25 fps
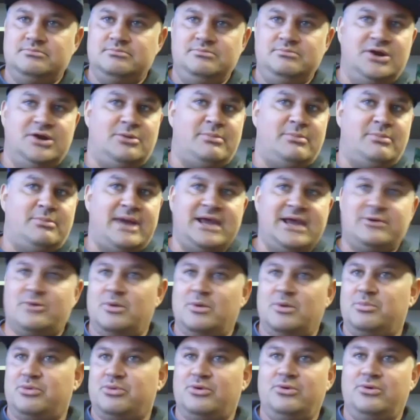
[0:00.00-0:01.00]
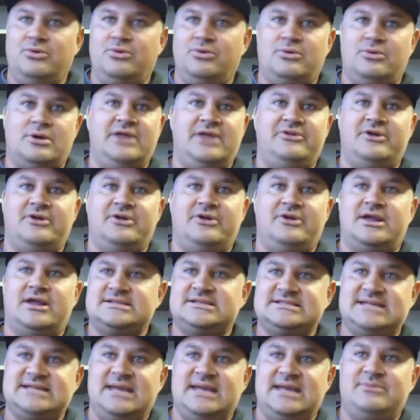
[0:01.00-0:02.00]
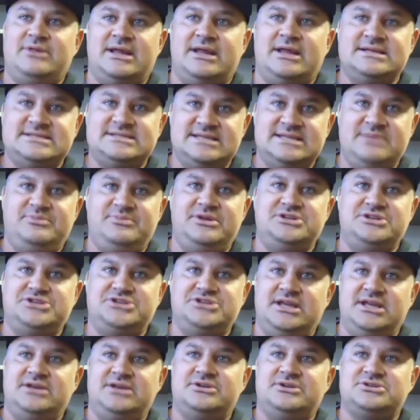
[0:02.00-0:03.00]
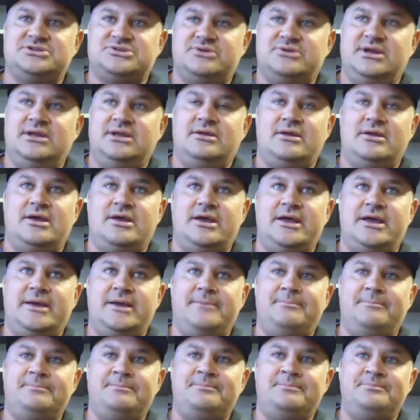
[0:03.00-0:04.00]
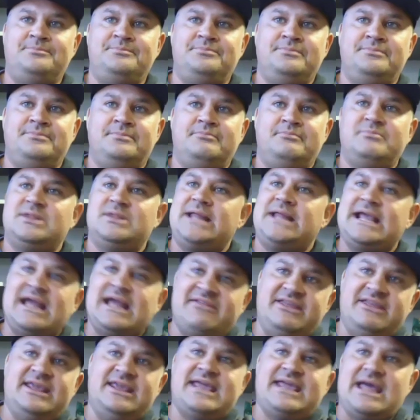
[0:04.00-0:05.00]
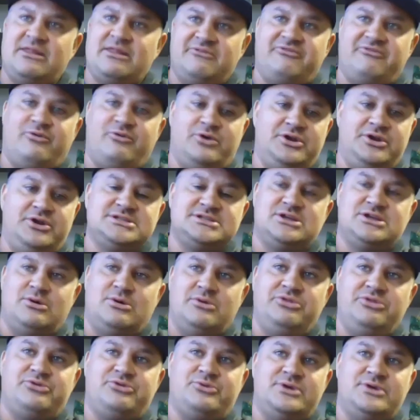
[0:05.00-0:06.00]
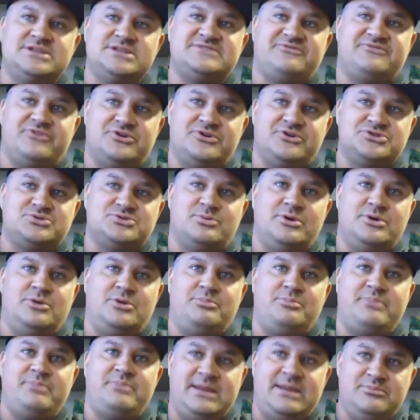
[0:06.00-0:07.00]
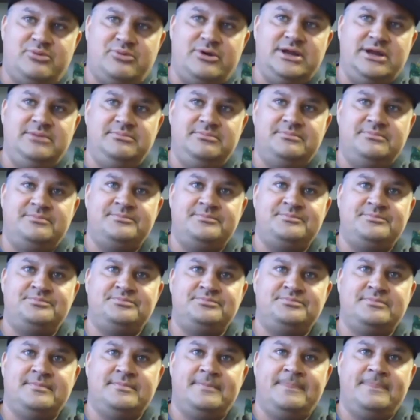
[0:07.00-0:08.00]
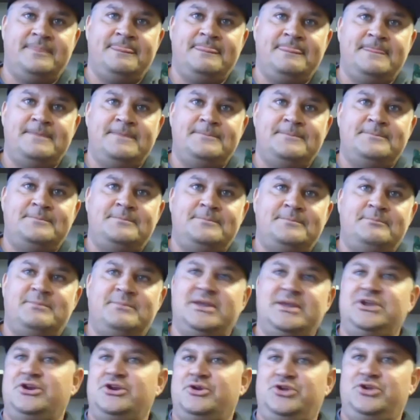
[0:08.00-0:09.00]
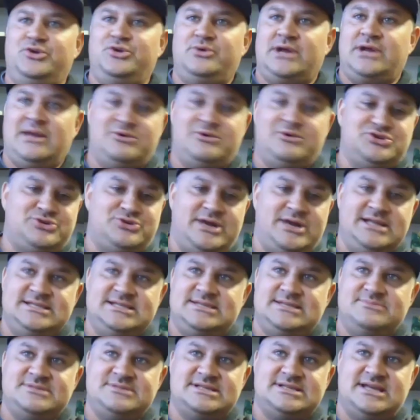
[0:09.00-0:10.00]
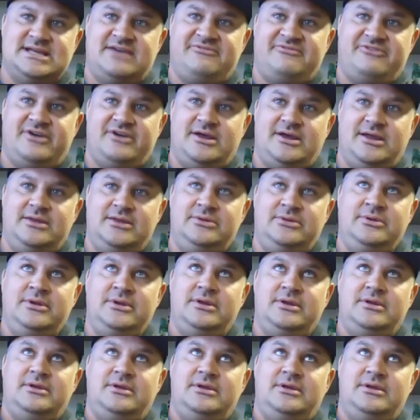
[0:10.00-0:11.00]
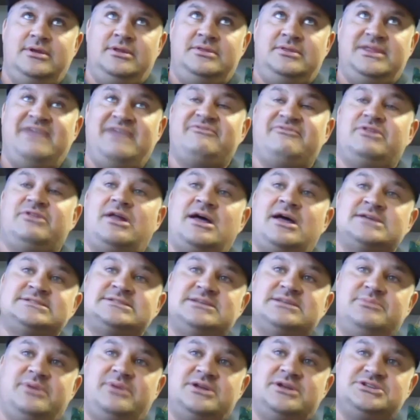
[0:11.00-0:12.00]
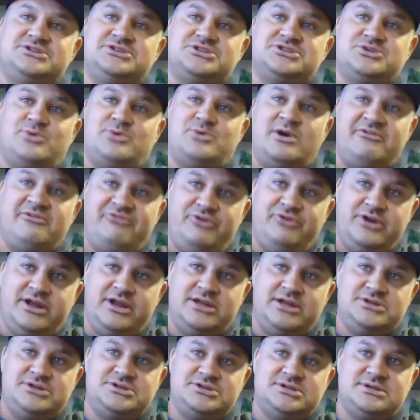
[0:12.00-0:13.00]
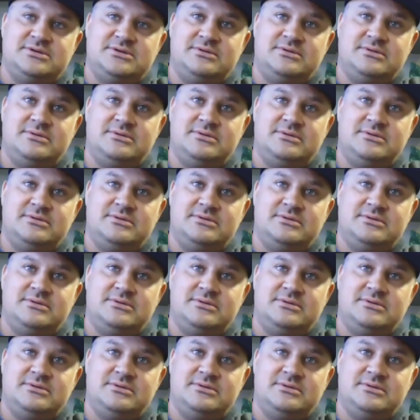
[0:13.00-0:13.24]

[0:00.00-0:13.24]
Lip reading: microbrew or other kind of stabilized CPG industry. But like, I think California is going through its first real pain point. But, you and I were trading some stuff on, they've lost a bunch of square footage